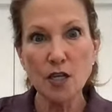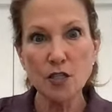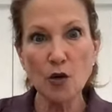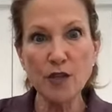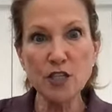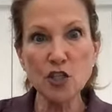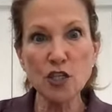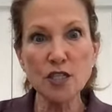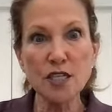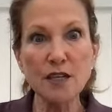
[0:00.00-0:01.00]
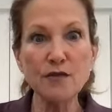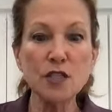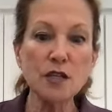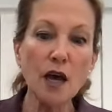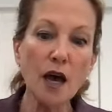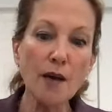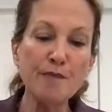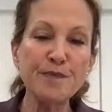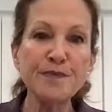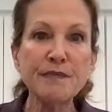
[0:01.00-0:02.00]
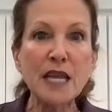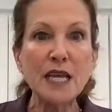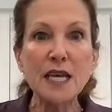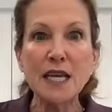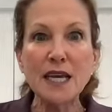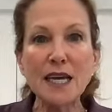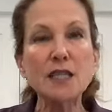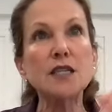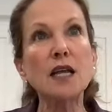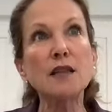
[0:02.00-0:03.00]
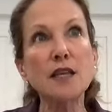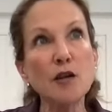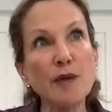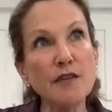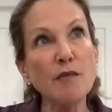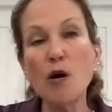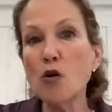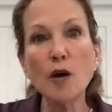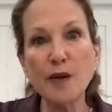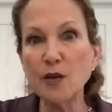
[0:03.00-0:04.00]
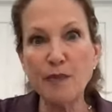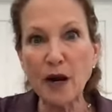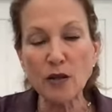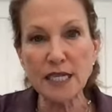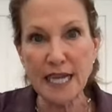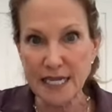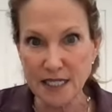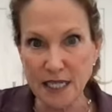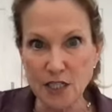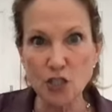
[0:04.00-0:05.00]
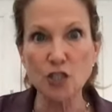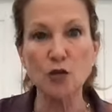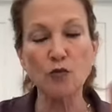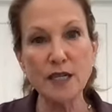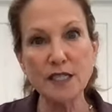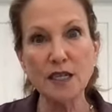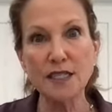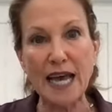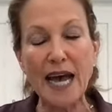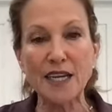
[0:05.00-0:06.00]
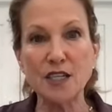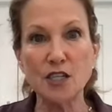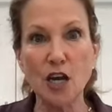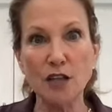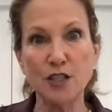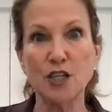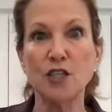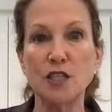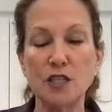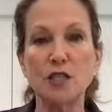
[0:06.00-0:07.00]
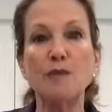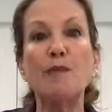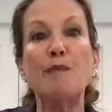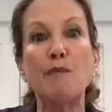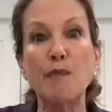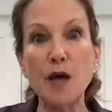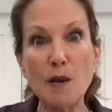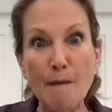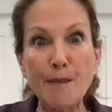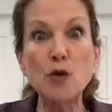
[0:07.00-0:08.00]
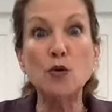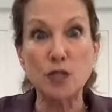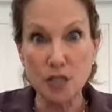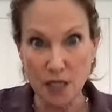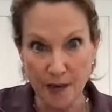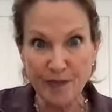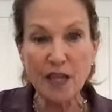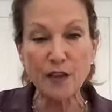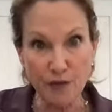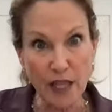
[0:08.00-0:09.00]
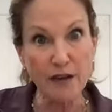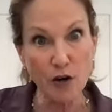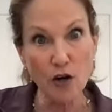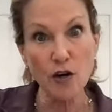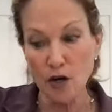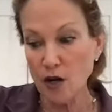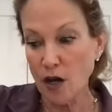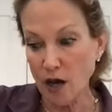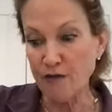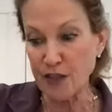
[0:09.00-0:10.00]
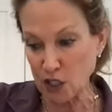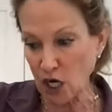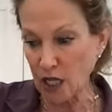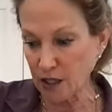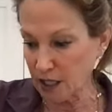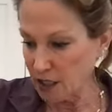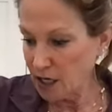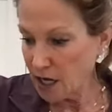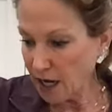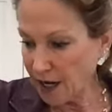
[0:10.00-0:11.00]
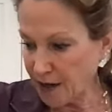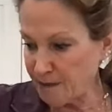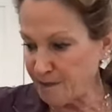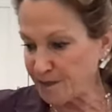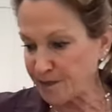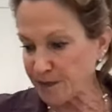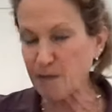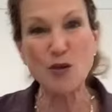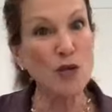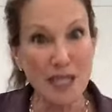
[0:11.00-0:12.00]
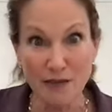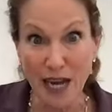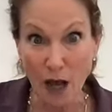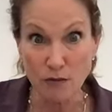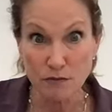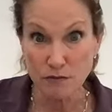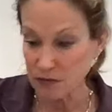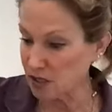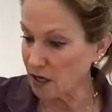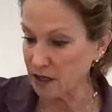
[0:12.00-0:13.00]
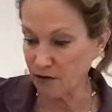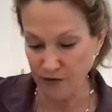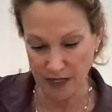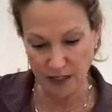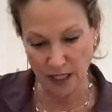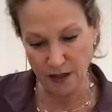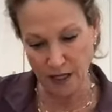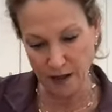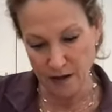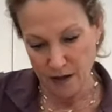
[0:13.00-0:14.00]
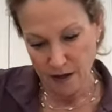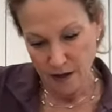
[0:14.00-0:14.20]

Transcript: So this just gives, um, it's a little bit of a mocha, but you barely taste it. It's just the reason it's added to chocolate dishes is to boost the flavor of the chocolate. Um, you can leave it out. It's not going to affect anything,